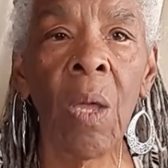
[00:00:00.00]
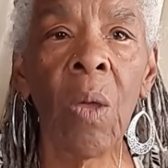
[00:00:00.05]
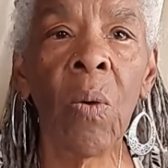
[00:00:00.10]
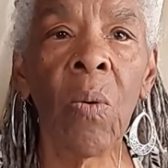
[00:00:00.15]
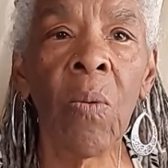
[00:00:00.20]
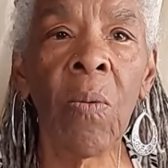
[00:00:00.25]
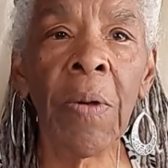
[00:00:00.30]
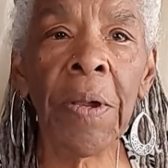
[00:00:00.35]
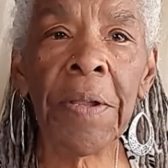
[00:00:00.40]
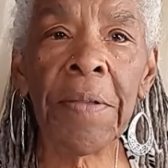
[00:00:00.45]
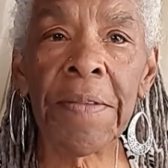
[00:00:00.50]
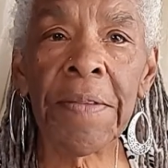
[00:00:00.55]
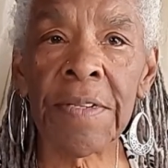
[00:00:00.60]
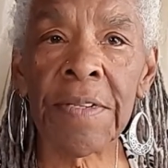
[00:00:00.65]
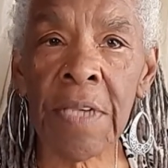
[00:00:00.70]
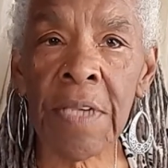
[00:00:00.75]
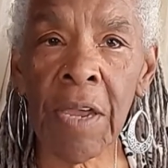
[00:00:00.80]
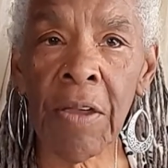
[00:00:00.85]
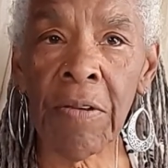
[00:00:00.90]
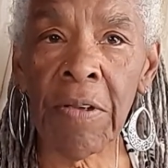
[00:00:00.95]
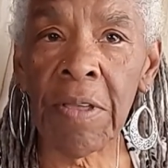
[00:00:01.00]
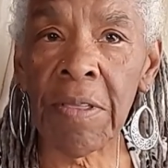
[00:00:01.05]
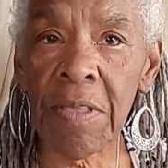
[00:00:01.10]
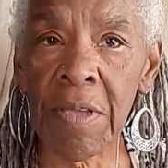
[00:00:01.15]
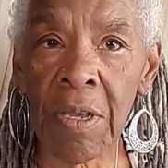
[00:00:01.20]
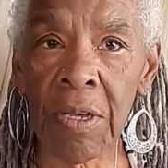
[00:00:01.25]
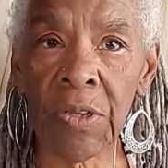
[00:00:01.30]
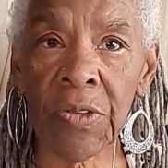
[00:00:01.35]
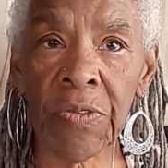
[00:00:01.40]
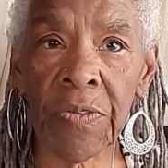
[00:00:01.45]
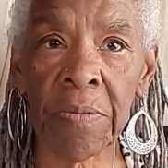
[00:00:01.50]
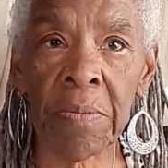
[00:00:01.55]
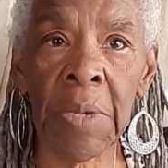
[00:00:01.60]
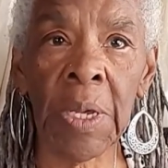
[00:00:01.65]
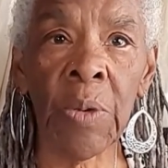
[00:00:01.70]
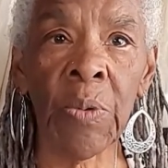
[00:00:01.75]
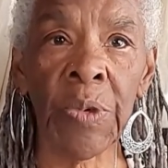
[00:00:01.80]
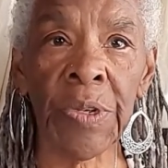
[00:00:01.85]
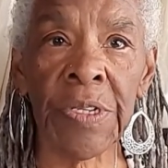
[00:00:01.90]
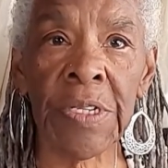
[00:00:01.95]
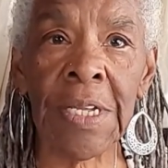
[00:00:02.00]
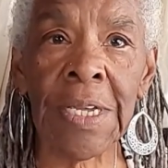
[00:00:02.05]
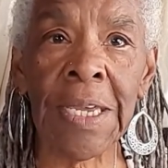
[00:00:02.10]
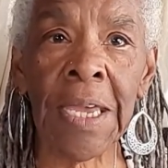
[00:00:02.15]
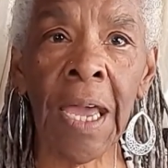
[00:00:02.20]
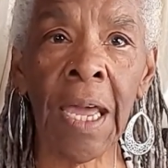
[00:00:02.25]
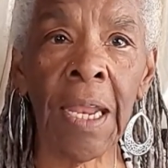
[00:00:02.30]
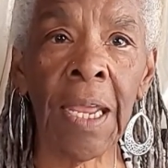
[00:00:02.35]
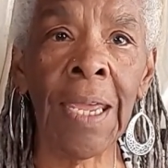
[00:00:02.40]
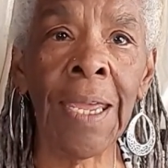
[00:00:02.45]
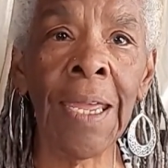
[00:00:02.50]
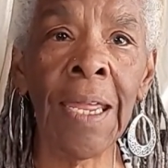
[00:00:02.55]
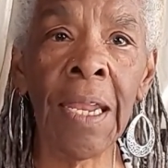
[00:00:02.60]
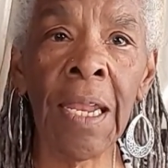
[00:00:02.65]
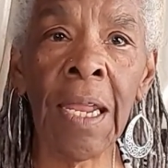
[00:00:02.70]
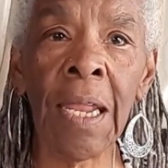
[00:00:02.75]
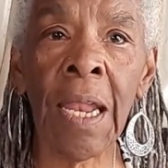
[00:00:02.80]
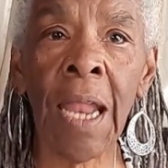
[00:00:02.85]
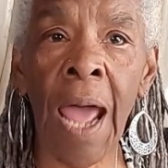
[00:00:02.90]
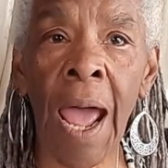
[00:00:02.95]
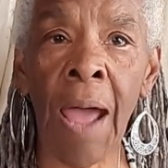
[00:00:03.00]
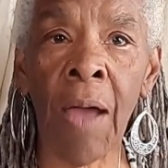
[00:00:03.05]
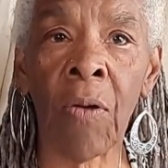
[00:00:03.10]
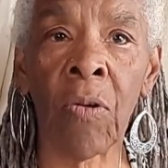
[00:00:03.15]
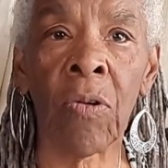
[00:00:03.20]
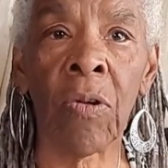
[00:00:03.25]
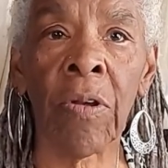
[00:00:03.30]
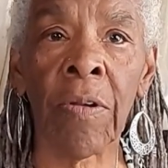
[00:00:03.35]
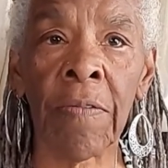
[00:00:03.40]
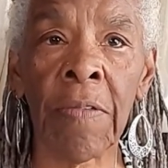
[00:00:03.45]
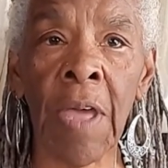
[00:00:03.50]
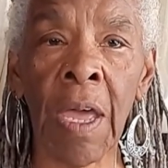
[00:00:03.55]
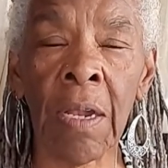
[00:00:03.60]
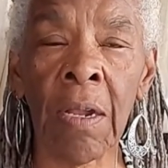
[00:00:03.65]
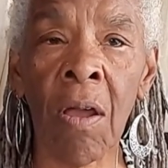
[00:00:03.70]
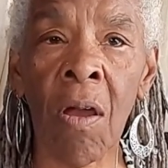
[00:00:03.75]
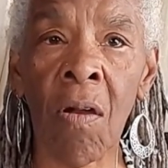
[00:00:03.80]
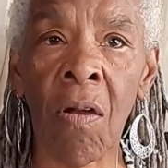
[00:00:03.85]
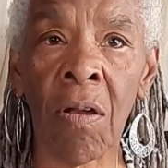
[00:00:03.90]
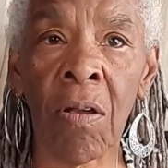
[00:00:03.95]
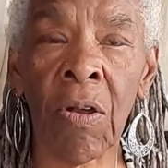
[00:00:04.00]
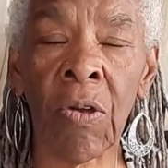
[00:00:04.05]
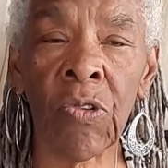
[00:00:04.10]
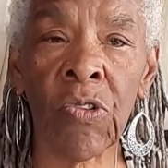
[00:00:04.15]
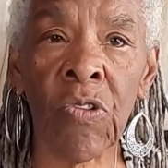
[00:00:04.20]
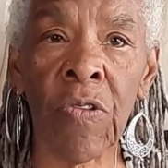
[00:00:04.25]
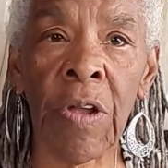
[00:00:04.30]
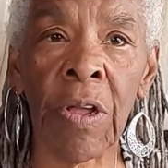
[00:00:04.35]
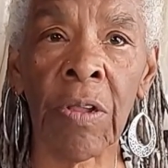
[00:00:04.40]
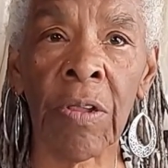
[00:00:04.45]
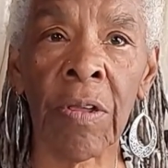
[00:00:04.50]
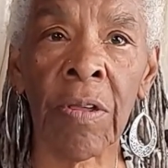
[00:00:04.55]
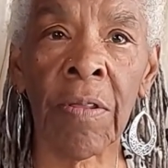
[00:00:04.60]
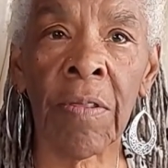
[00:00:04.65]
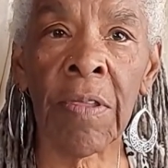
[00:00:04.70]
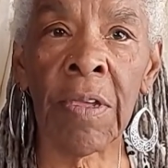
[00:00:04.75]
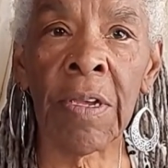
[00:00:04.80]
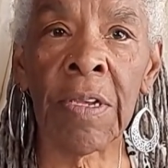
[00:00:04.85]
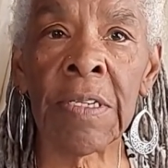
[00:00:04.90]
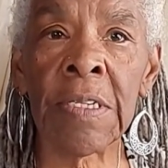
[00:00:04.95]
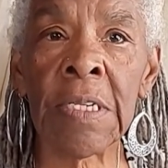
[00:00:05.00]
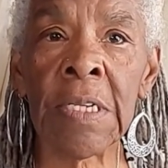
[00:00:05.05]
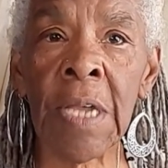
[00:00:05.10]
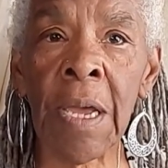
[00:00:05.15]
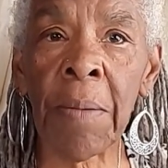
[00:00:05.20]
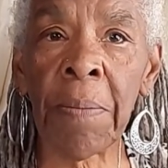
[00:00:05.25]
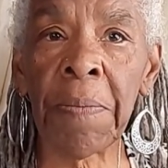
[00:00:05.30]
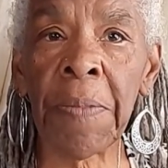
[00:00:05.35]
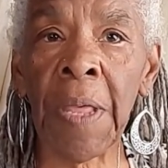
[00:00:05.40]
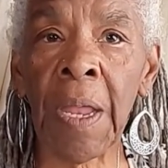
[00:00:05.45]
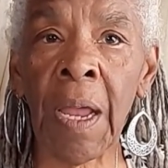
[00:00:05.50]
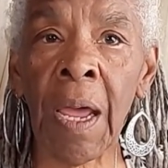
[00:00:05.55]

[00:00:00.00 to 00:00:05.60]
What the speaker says: One of the scary things for me was to get in and out of that cargo trailer. The step that